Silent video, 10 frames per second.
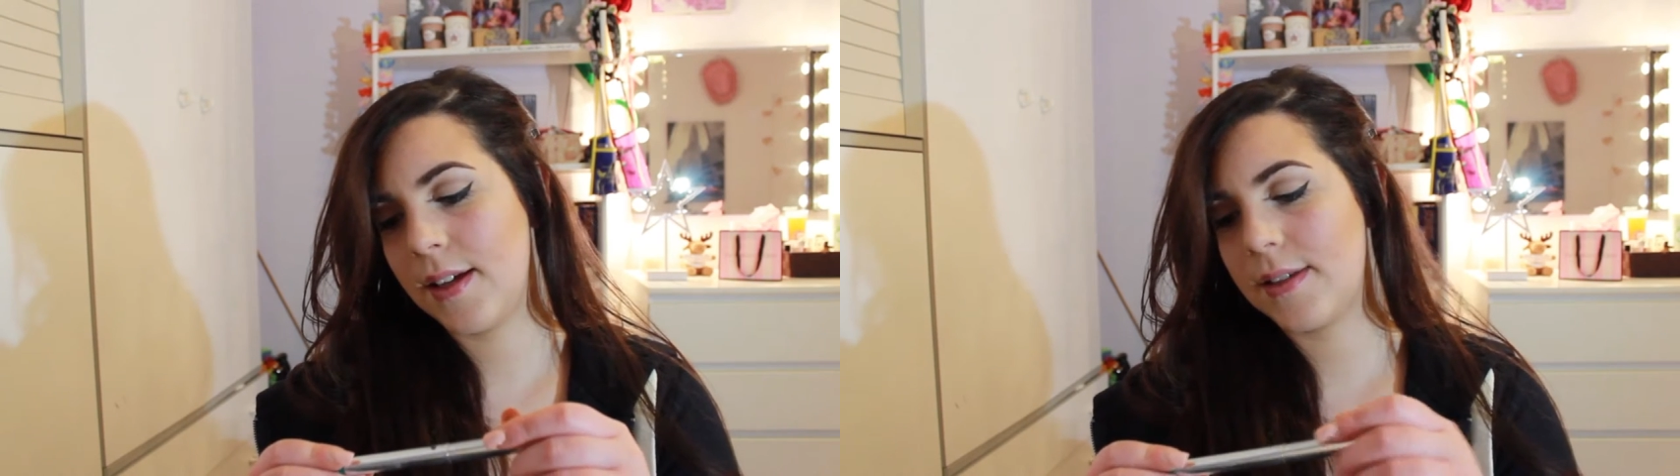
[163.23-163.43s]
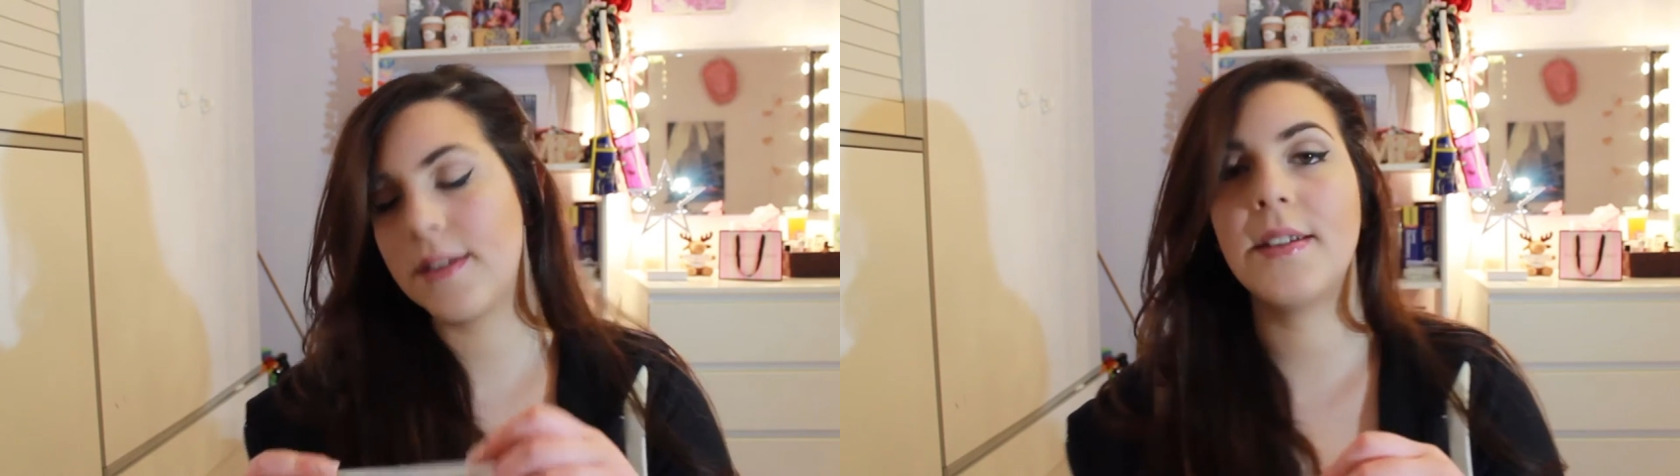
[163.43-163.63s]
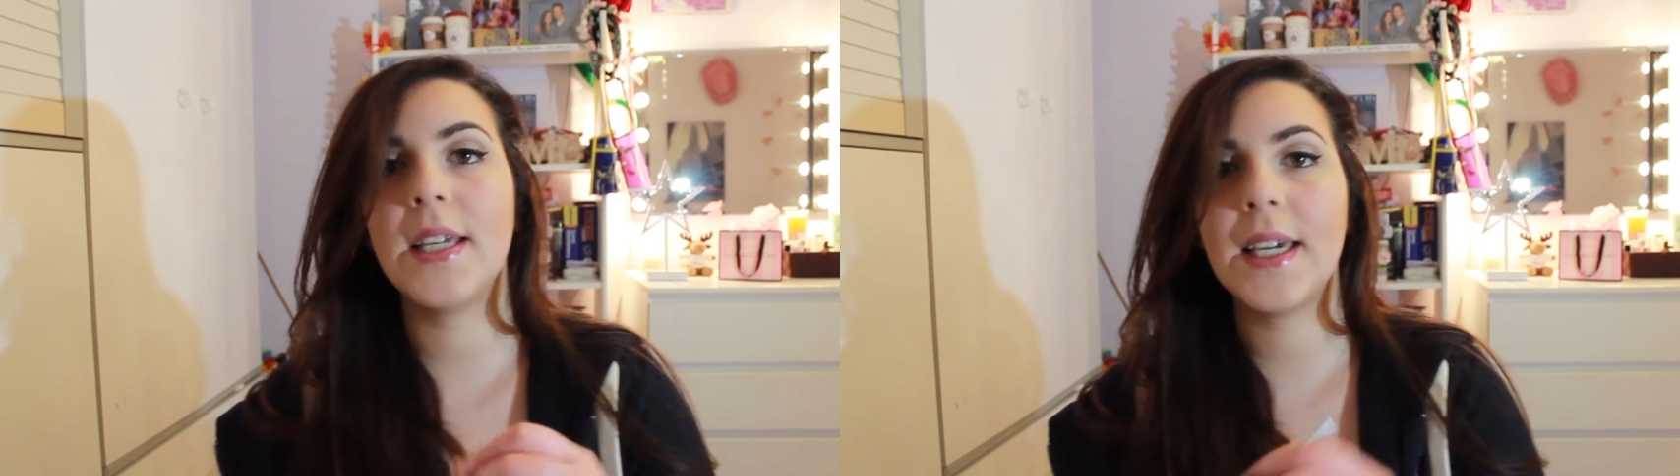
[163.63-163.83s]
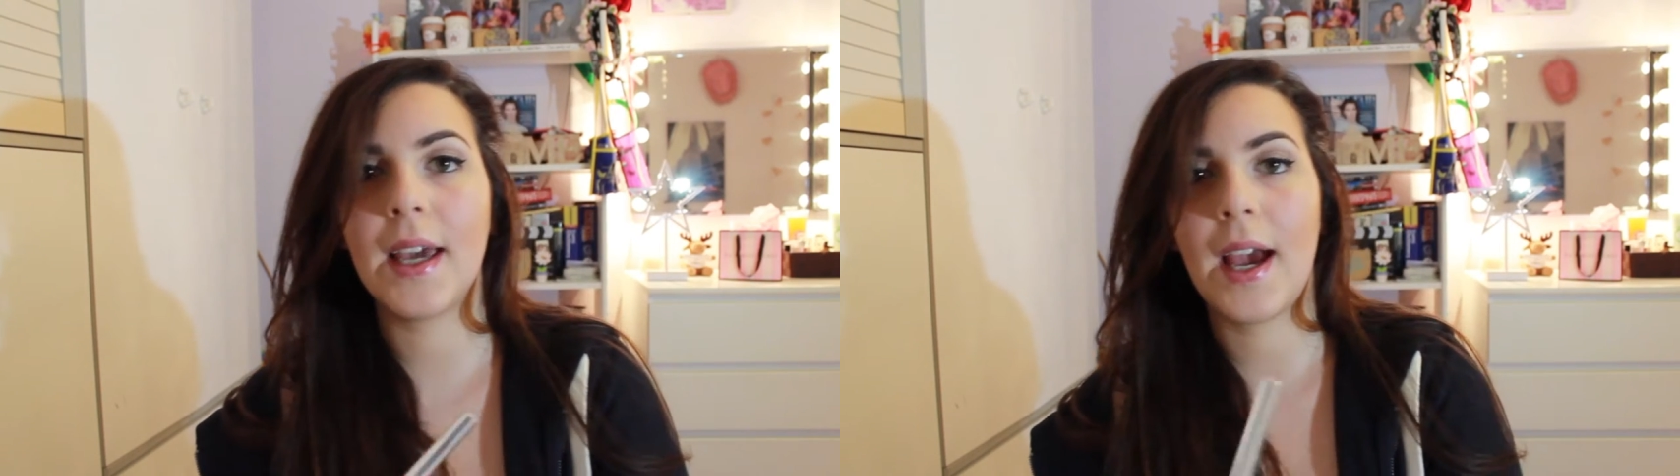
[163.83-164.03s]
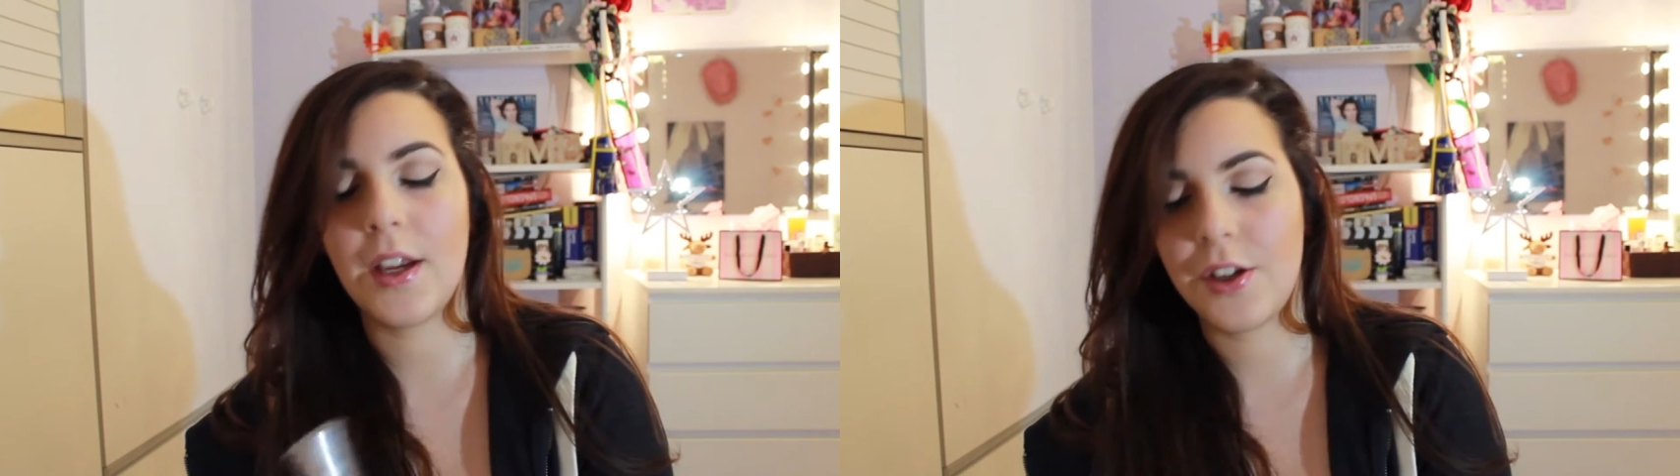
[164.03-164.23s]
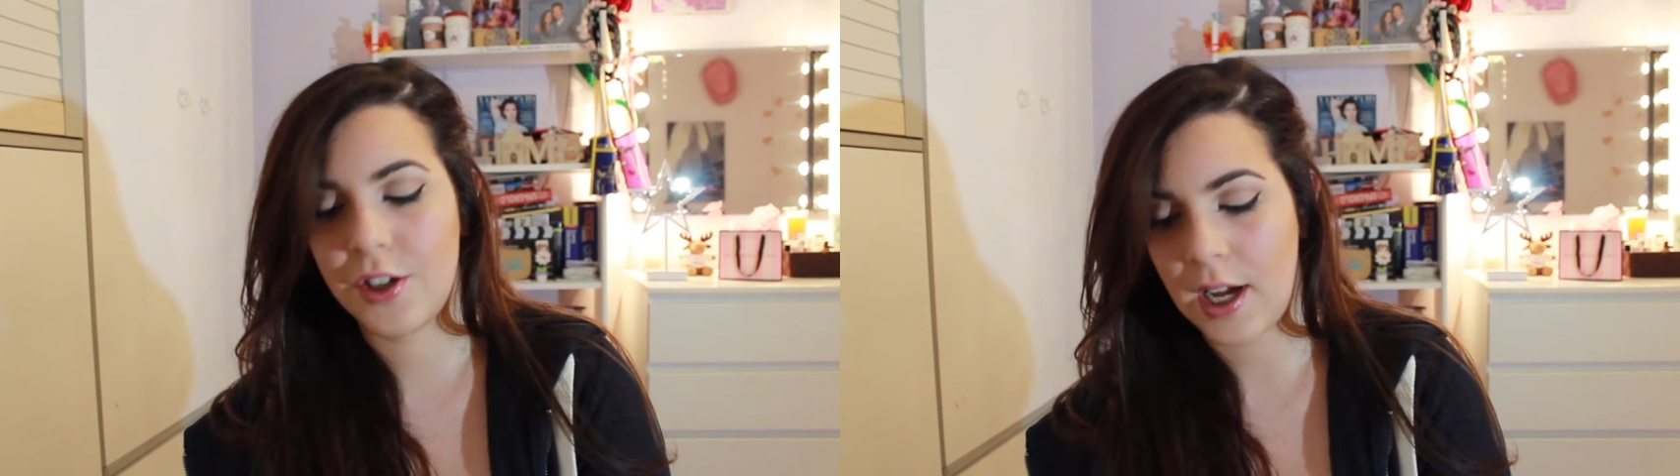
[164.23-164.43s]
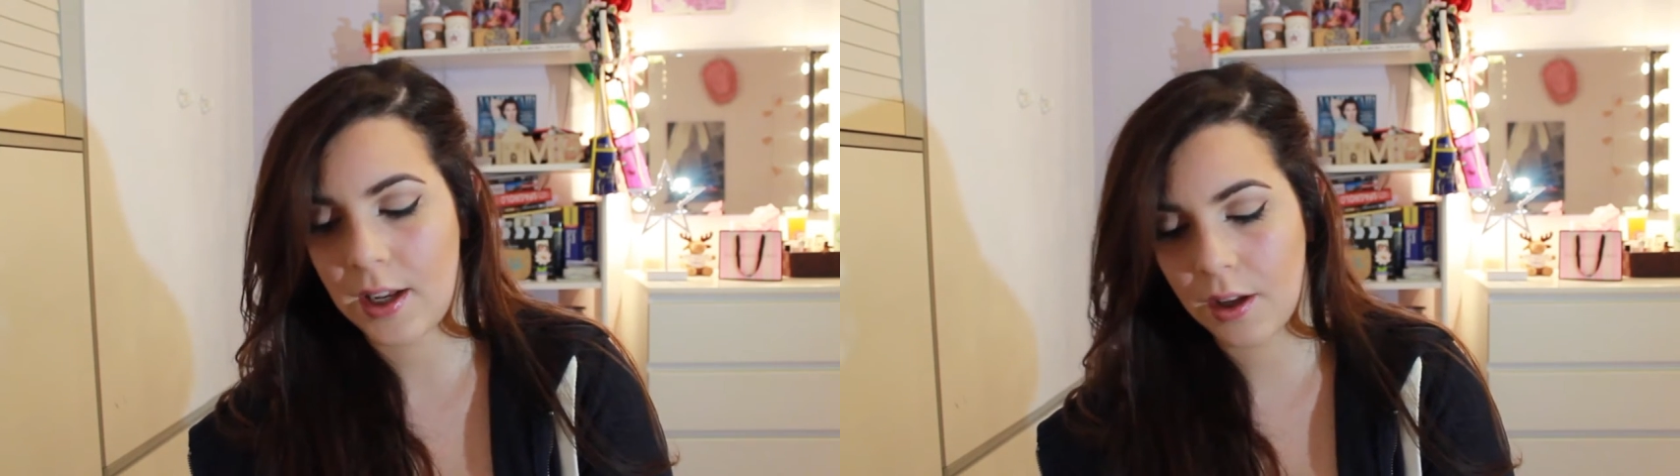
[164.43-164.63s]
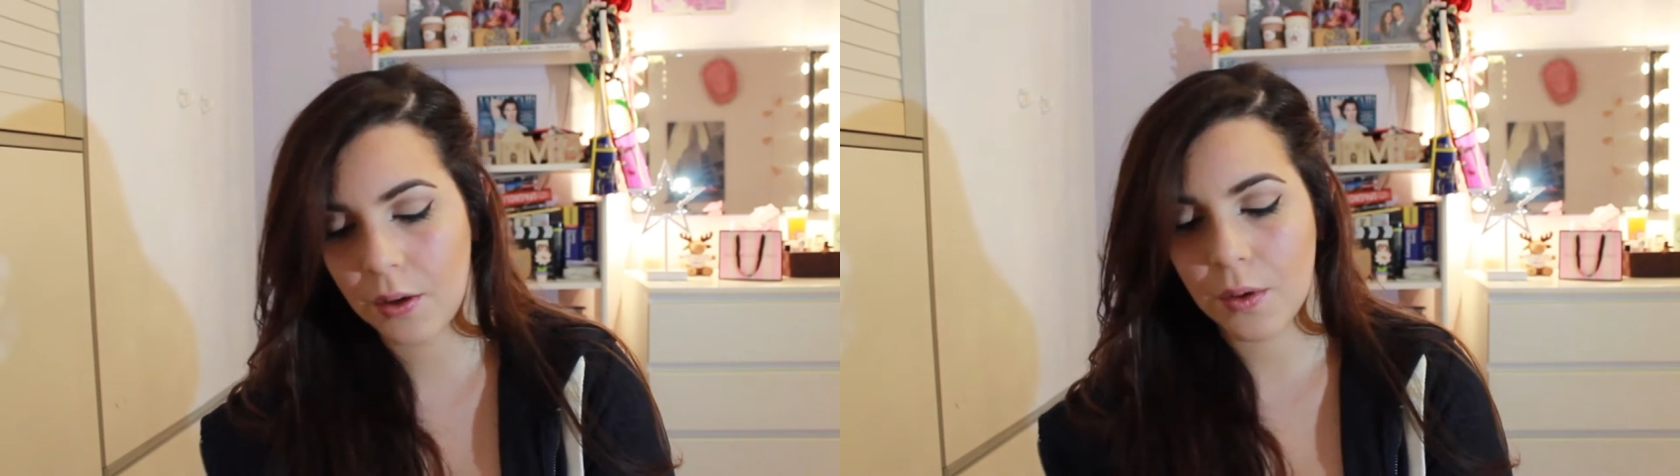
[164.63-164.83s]
Stick
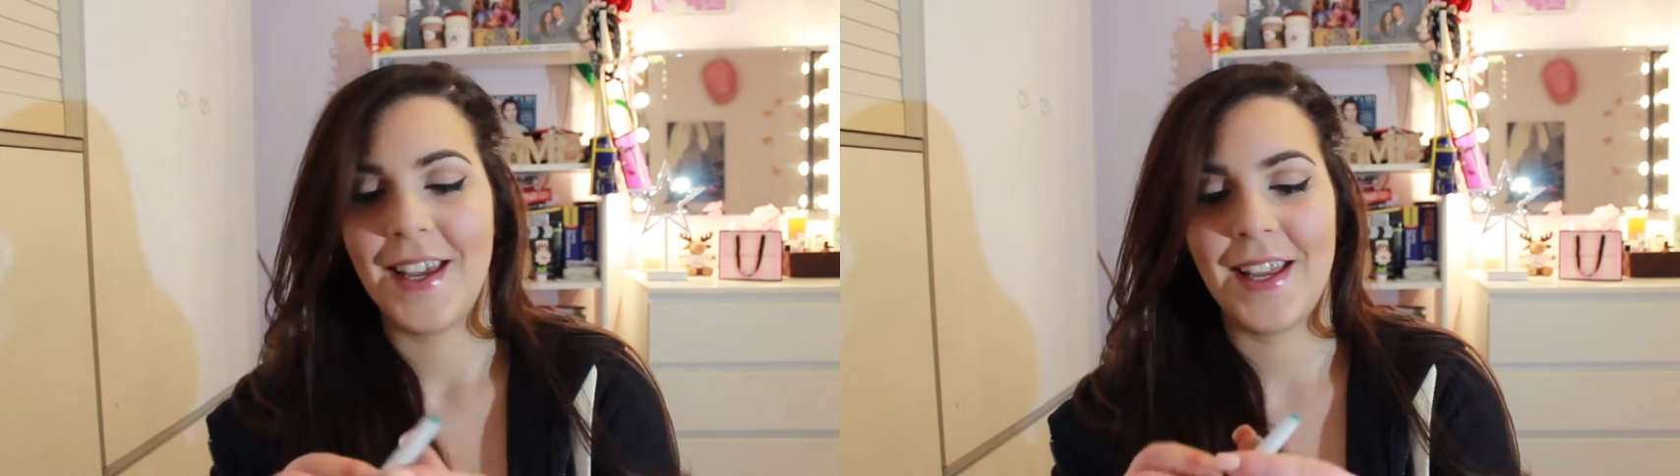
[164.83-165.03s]
Eyeshadow.